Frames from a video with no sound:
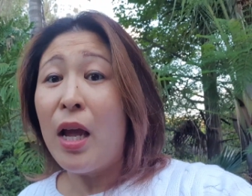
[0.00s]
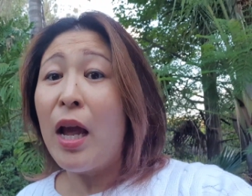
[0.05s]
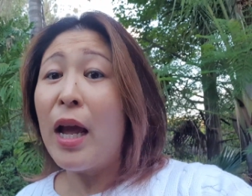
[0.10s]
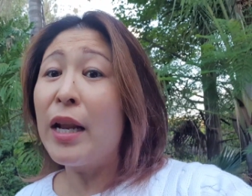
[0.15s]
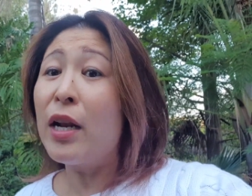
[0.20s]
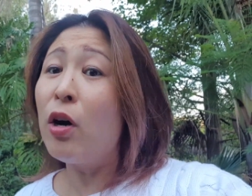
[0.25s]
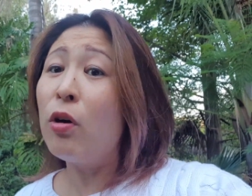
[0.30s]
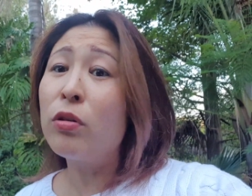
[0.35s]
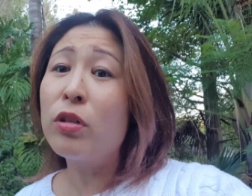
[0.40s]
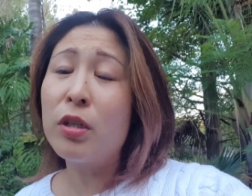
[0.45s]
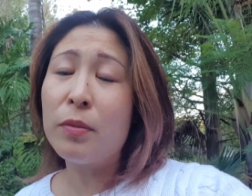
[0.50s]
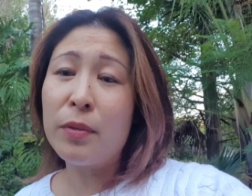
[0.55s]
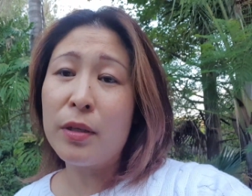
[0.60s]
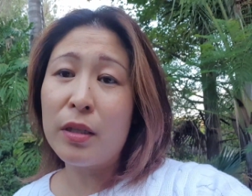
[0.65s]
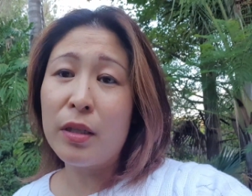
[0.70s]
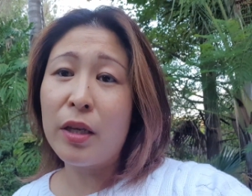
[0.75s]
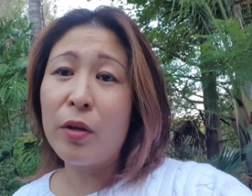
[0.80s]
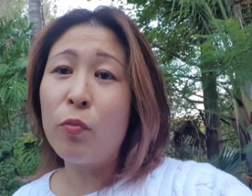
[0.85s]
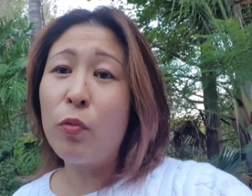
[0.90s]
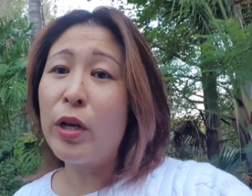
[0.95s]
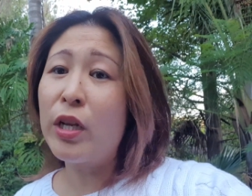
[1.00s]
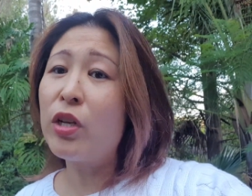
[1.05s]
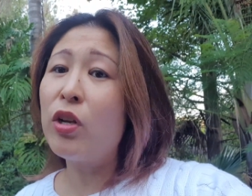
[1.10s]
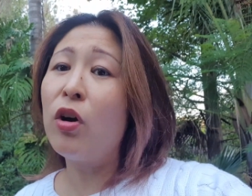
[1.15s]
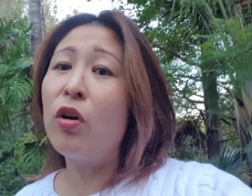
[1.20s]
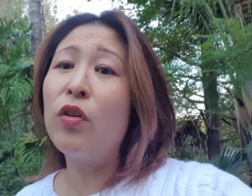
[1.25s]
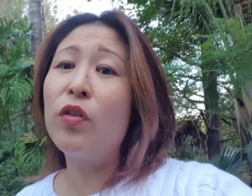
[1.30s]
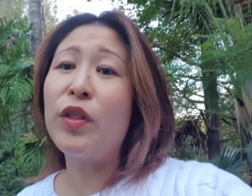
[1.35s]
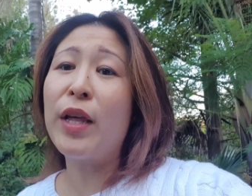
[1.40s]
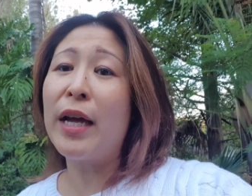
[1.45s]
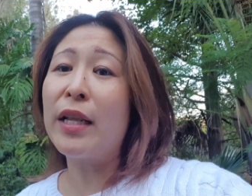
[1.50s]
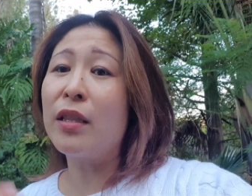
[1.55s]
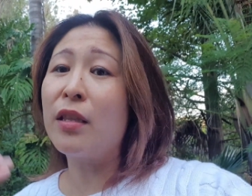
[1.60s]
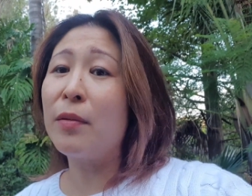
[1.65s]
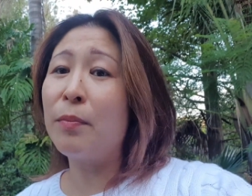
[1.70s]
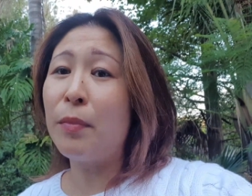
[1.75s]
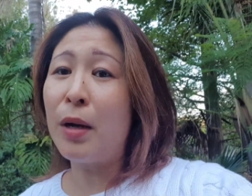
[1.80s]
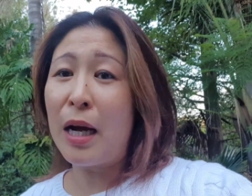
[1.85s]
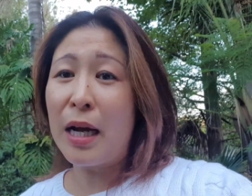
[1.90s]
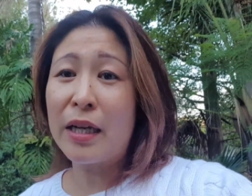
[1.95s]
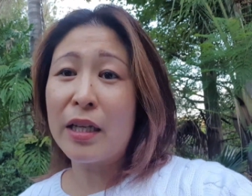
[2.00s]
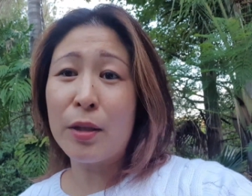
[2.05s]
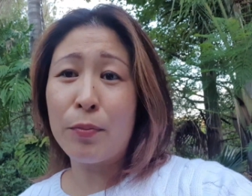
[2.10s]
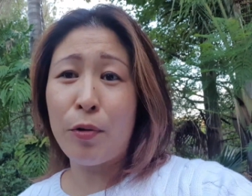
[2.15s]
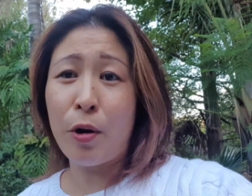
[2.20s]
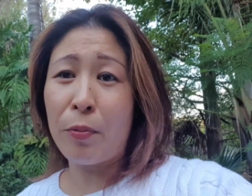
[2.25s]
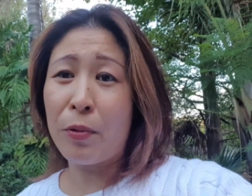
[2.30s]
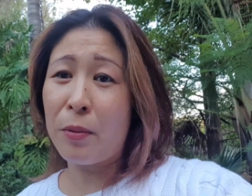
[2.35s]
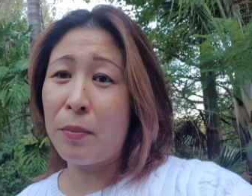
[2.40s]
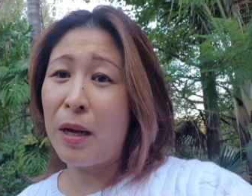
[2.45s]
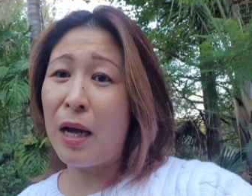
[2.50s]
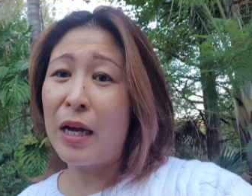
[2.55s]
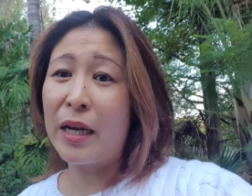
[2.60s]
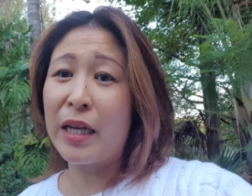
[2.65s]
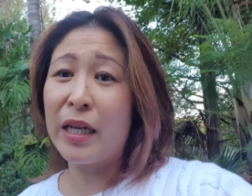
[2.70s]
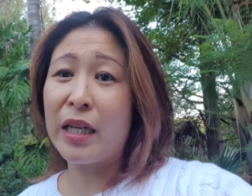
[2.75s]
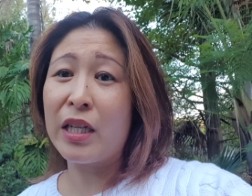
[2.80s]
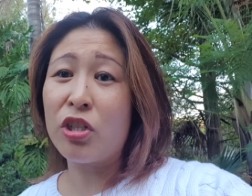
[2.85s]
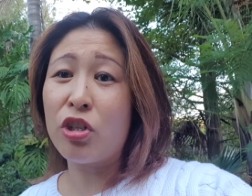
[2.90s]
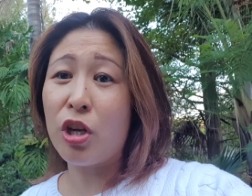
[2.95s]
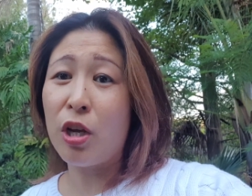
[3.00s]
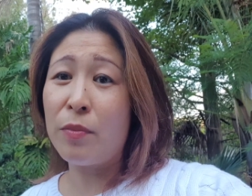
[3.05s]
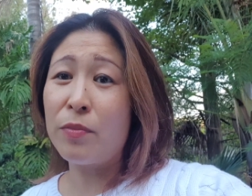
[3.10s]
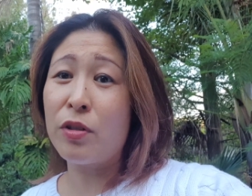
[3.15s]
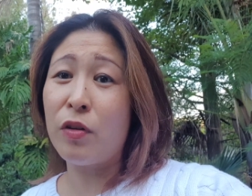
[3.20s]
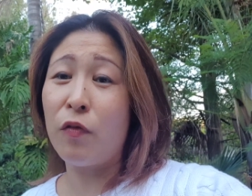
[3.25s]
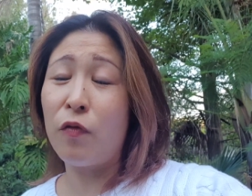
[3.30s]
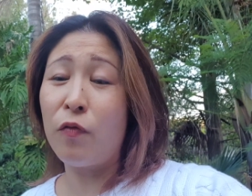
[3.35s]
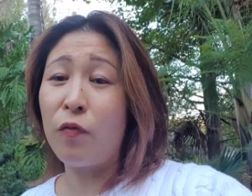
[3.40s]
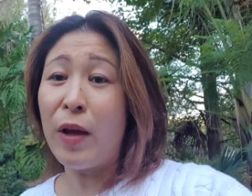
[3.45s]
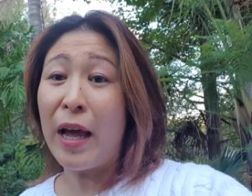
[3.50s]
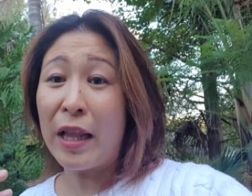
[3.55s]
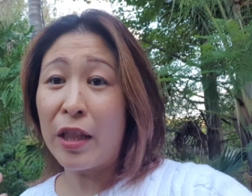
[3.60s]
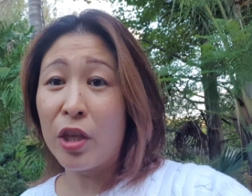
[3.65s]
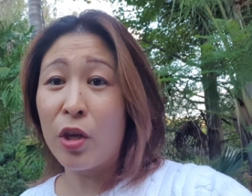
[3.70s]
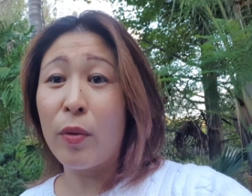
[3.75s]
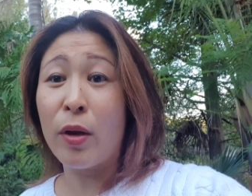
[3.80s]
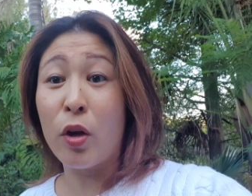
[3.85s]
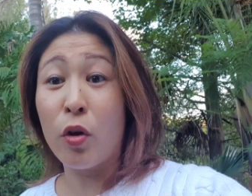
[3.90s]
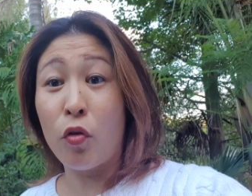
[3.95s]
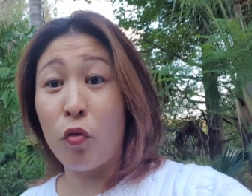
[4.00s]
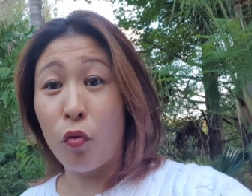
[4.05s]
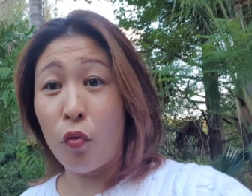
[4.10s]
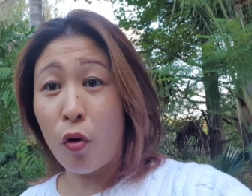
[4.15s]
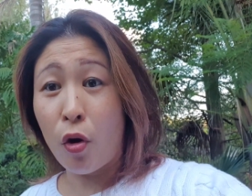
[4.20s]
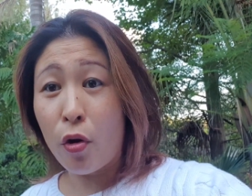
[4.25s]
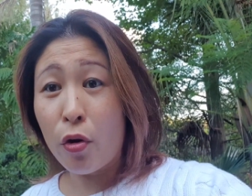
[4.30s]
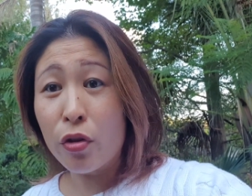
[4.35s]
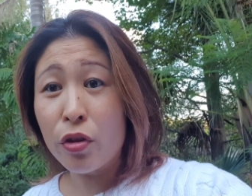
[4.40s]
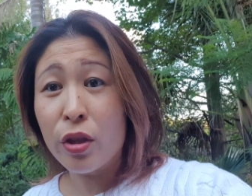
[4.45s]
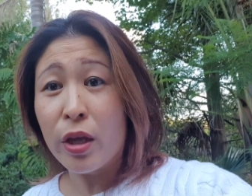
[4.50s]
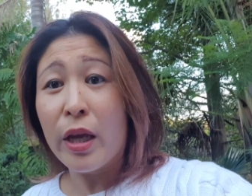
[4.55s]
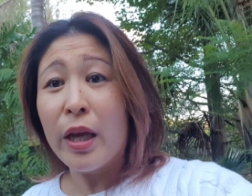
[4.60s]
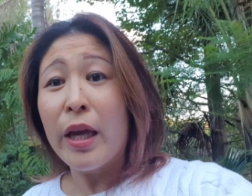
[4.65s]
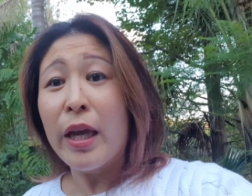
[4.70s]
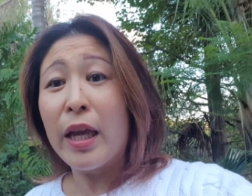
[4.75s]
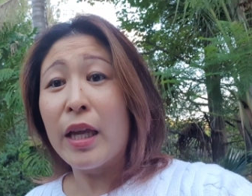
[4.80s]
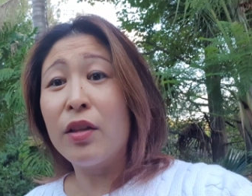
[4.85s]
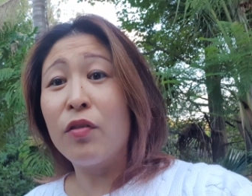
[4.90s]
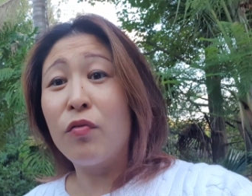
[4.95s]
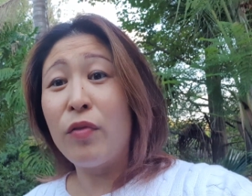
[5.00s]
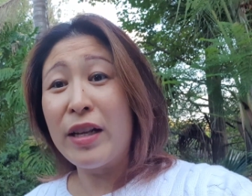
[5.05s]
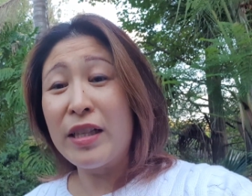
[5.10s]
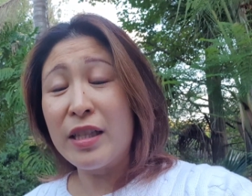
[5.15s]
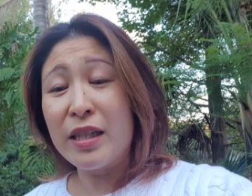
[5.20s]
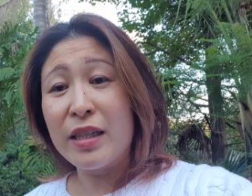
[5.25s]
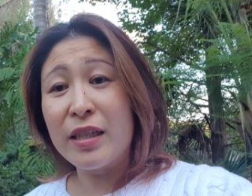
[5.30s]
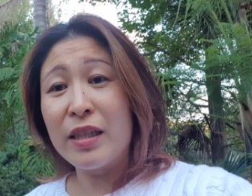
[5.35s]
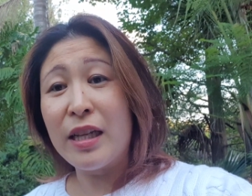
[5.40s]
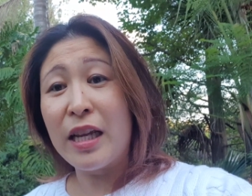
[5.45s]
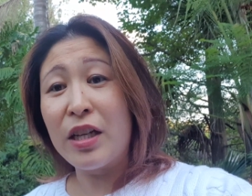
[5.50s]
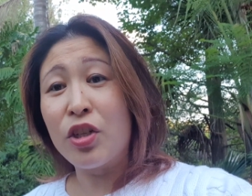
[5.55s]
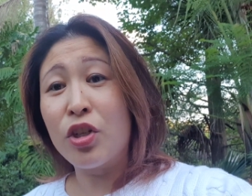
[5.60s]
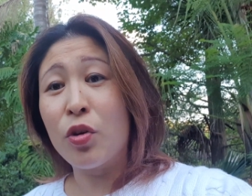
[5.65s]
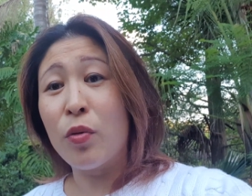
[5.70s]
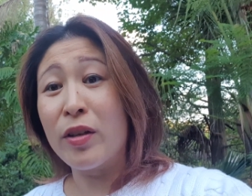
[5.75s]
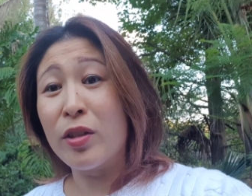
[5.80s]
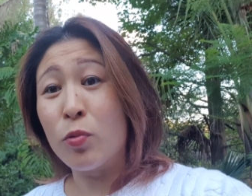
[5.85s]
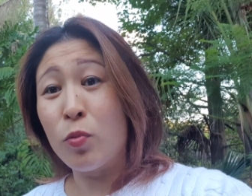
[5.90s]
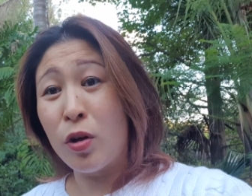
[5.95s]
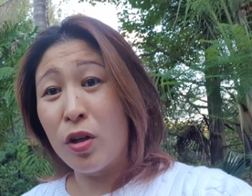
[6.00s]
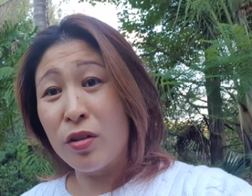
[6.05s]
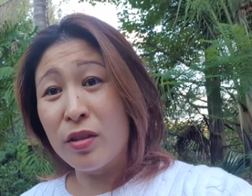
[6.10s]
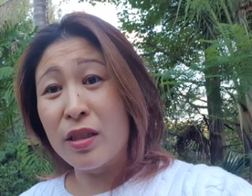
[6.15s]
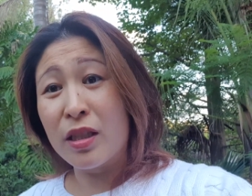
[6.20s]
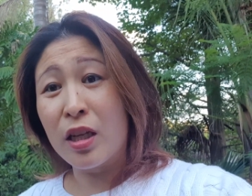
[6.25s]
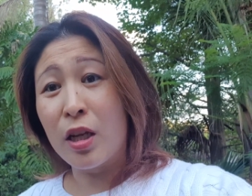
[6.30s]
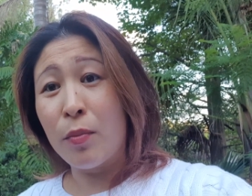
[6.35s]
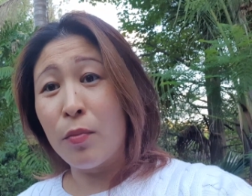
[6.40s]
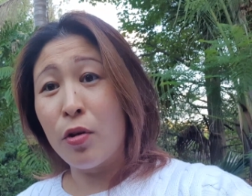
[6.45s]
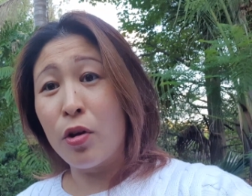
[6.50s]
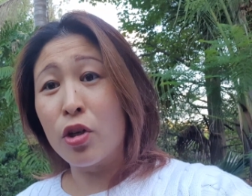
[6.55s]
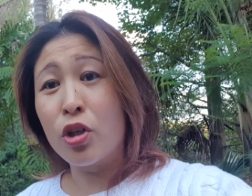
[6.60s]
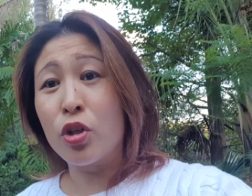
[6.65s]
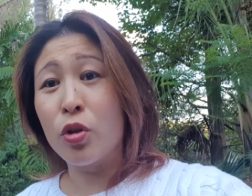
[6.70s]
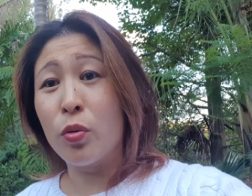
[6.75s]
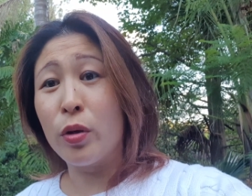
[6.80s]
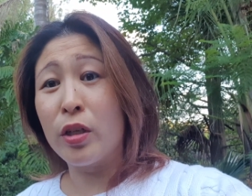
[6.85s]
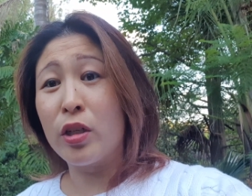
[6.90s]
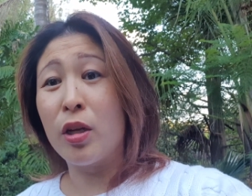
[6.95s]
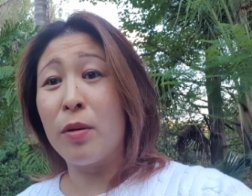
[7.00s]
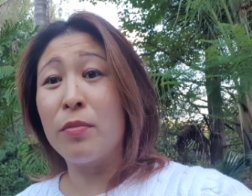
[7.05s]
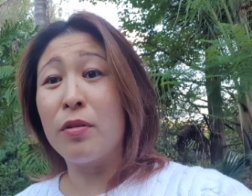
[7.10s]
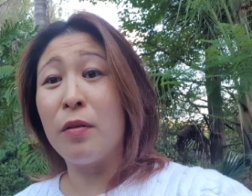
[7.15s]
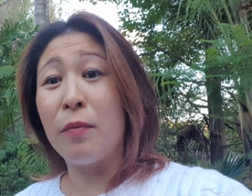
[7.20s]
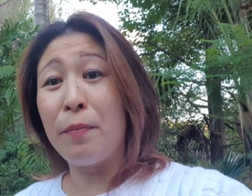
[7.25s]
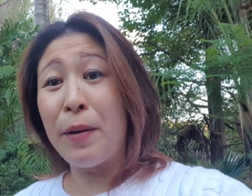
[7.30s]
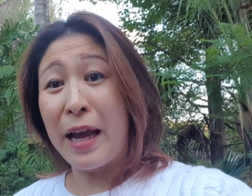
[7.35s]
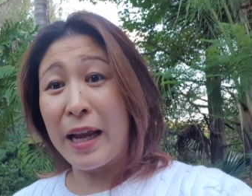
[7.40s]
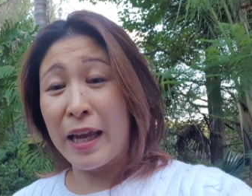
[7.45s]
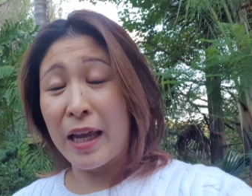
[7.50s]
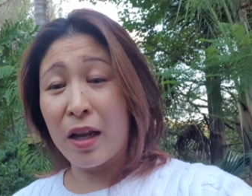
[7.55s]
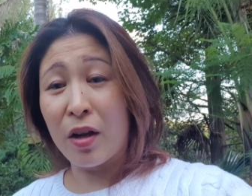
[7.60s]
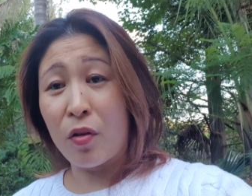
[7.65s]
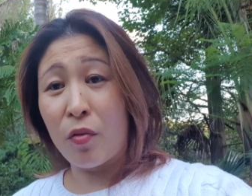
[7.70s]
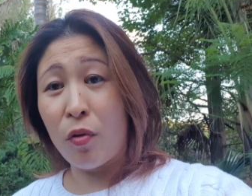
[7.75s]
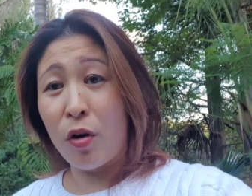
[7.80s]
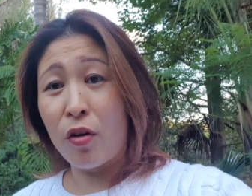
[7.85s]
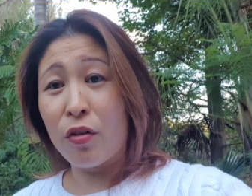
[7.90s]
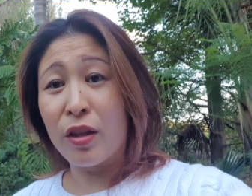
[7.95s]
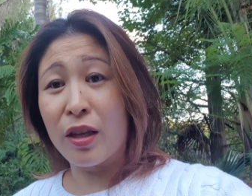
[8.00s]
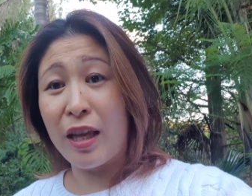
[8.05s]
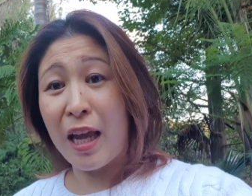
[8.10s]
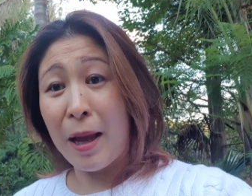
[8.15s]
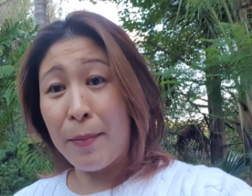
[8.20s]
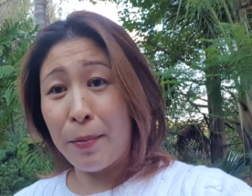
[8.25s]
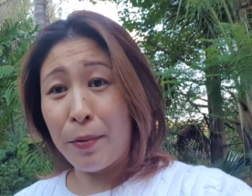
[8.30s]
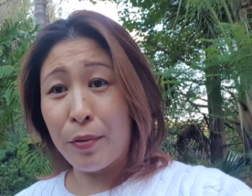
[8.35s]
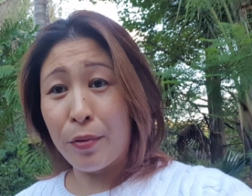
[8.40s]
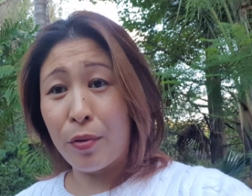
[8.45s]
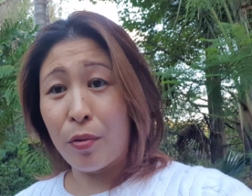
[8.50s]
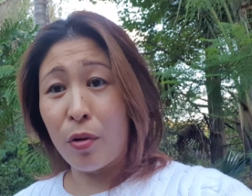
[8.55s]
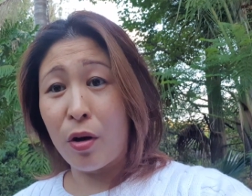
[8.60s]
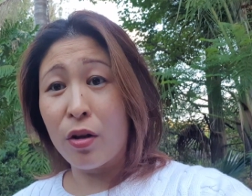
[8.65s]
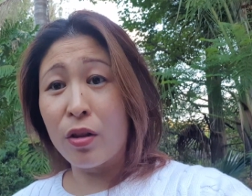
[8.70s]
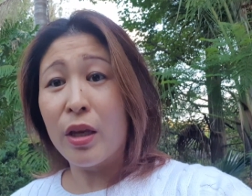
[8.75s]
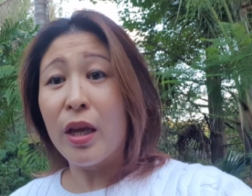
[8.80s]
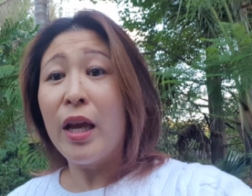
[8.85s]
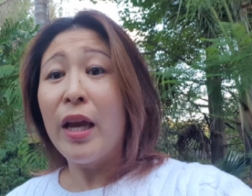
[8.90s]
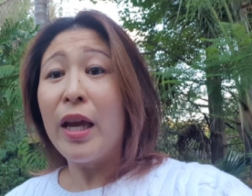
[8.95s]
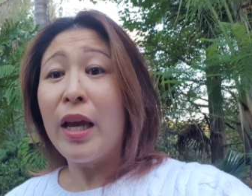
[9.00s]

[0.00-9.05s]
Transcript: And ultimately, we know that the market, the property market, in terms of value and growth in the residential as well as the commercial, in terms of back end growth and capital growth